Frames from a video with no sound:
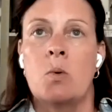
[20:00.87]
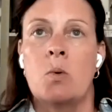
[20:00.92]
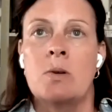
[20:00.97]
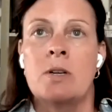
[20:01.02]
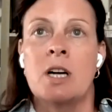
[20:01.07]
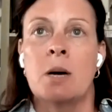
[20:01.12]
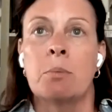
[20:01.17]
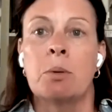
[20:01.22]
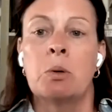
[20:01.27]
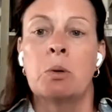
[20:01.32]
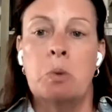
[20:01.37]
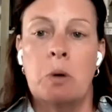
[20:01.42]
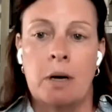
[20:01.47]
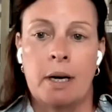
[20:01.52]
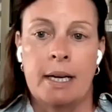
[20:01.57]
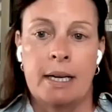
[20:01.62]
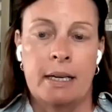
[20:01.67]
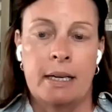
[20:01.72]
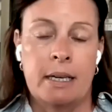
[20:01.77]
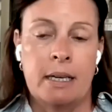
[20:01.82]
number
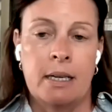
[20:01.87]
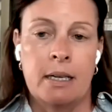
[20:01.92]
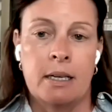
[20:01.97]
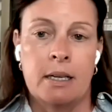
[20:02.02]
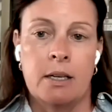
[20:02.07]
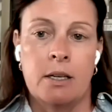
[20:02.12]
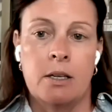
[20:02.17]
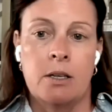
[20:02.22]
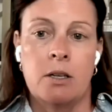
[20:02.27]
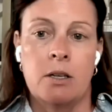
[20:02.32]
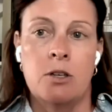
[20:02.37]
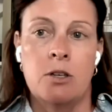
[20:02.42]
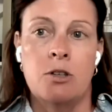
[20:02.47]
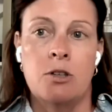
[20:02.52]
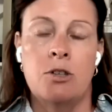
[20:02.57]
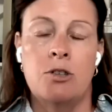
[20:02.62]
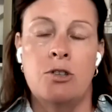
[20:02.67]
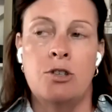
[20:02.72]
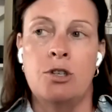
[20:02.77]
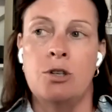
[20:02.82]
one,
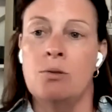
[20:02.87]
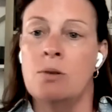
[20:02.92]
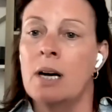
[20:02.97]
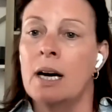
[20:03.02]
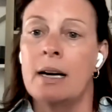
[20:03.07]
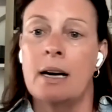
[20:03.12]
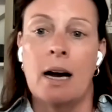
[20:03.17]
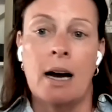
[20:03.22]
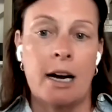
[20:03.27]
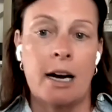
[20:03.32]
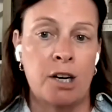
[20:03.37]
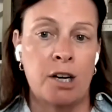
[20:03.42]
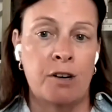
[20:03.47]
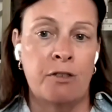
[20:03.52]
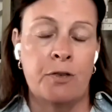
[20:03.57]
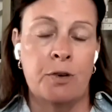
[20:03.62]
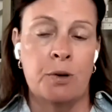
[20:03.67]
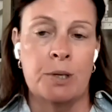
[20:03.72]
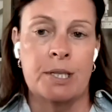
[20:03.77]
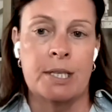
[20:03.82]
do not hire
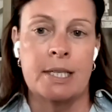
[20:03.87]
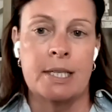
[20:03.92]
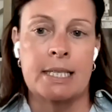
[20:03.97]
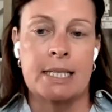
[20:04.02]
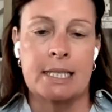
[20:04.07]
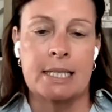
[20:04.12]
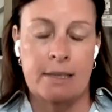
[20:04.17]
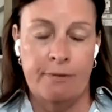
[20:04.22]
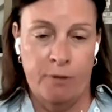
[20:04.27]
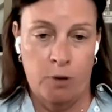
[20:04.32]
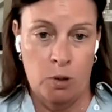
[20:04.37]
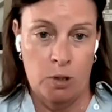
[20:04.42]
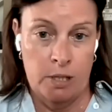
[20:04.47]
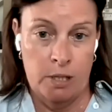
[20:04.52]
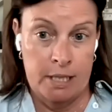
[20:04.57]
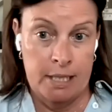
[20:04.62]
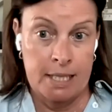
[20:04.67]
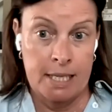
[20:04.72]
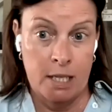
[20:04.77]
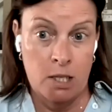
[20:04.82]
for a
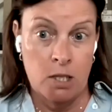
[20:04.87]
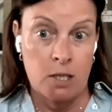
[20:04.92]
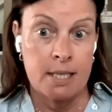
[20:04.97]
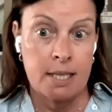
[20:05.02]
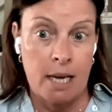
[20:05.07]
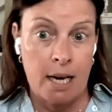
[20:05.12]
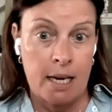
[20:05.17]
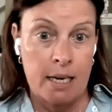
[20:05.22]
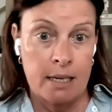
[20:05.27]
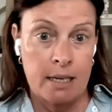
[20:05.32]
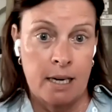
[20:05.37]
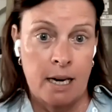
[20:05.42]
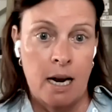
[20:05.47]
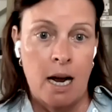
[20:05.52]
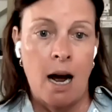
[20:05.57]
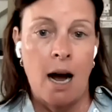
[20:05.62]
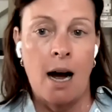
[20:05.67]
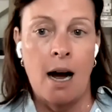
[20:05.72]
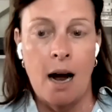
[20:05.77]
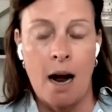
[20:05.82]
skill set,
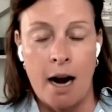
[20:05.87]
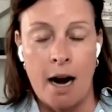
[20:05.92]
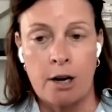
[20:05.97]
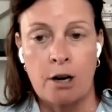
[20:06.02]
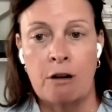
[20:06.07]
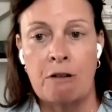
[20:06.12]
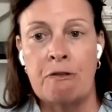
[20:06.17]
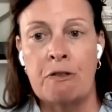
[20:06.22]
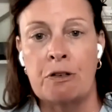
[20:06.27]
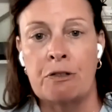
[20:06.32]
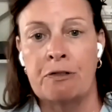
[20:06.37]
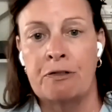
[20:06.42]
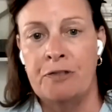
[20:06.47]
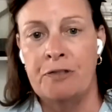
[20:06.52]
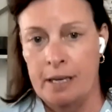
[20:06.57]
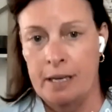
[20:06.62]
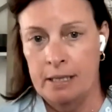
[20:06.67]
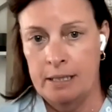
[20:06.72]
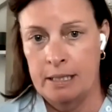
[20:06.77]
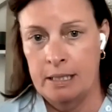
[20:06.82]
hire for
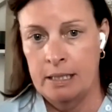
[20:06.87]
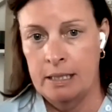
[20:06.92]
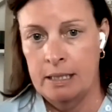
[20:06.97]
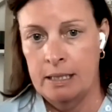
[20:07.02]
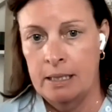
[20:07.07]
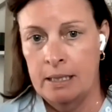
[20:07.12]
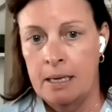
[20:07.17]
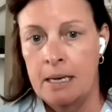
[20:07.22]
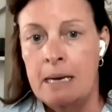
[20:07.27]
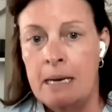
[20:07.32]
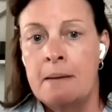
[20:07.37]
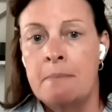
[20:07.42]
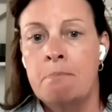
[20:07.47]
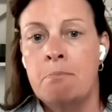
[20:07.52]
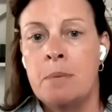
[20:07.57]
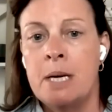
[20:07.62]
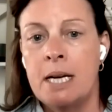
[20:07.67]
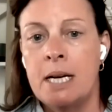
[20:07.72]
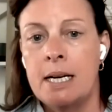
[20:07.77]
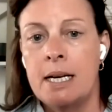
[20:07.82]
fit.
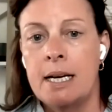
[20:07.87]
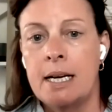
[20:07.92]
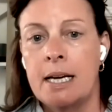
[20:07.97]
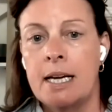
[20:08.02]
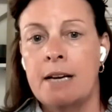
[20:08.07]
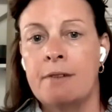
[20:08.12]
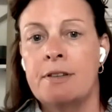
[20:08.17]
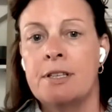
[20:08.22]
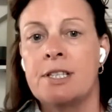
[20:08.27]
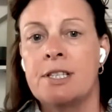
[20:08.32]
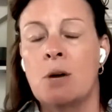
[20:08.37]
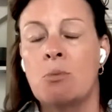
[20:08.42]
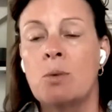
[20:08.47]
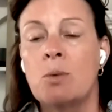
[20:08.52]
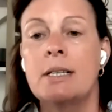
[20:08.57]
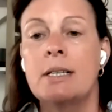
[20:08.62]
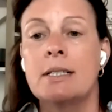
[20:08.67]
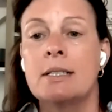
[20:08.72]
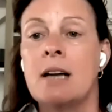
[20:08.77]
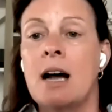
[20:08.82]
Meaning if
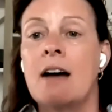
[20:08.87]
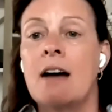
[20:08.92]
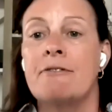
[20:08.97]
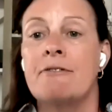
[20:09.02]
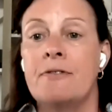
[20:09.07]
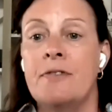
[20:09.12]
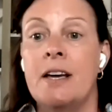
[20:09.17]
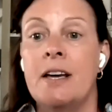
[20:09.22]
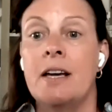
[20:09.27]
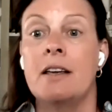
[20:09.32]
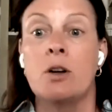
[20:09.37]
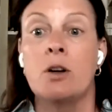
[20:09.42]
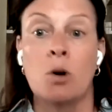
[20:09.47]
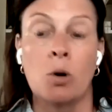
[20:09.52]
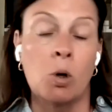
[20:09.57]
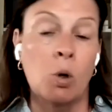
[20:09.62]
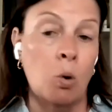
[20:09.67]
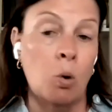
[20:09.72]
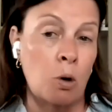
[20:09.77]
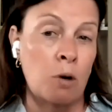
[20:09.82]
someone does not fit
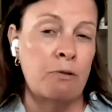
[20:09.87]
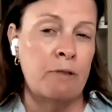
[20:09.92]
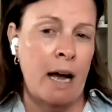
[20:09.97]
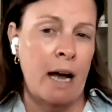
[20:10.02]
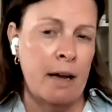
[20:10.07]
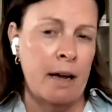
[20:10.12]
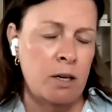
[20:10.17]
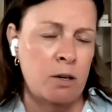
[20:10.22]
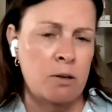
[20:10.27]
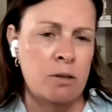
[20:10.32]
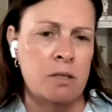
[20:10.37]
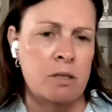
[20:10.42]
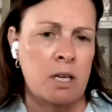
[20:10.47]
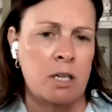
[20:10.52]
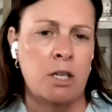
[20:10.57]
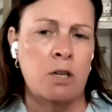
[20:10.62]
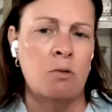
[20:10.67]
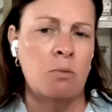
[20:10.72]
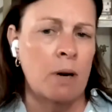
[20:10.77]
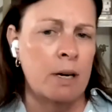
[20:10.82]
your core values
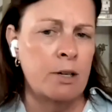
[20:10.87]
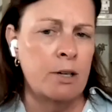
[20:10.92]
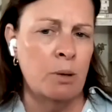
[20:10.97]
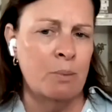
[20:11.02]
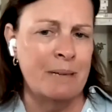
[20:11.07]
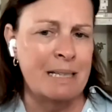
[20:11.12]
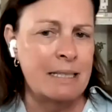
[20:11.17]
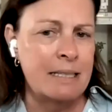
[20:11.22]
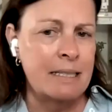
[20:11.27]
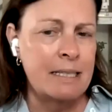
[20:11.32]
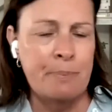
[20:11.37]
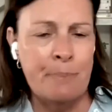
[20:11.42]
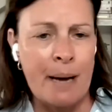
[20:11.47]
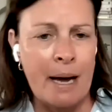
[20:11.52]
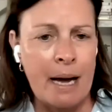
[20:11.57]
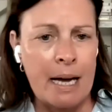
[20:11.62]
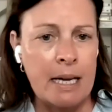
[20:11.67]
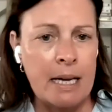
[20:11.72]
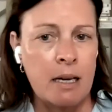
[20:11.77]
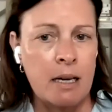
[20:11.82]
that you run your business
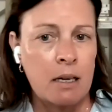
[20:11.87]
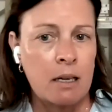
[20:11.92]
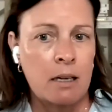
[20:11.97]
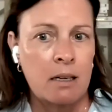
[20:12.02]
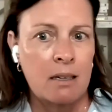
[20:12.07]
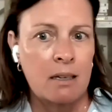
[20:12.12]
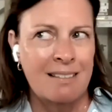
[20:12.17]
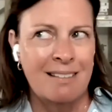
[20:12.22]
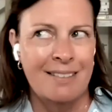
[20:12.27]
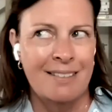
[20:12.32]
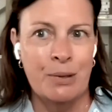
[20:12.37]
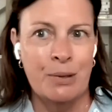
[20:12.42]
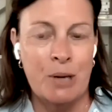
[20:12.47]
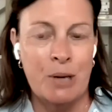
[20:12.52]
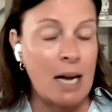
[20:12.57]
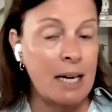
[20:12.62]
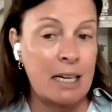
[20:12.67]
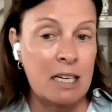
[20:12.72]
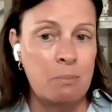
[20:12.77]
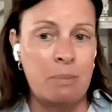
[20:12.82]
by, they're
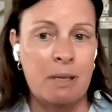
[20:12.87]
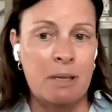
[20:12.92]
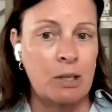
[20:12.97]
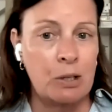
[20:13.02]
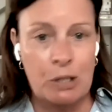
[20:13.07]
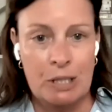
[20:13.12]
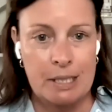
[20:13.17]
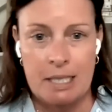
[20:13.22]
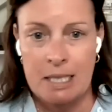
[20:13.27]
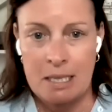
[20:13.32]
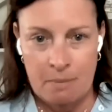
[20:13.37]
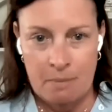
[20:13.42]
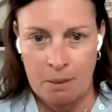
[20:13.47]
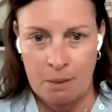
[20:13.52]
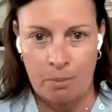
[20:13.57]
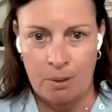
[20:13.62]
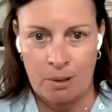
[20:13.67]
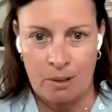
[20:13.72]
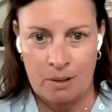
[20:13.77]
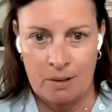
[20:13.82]
not going to be a good team
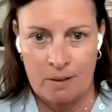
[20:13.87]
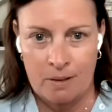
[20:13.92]
member.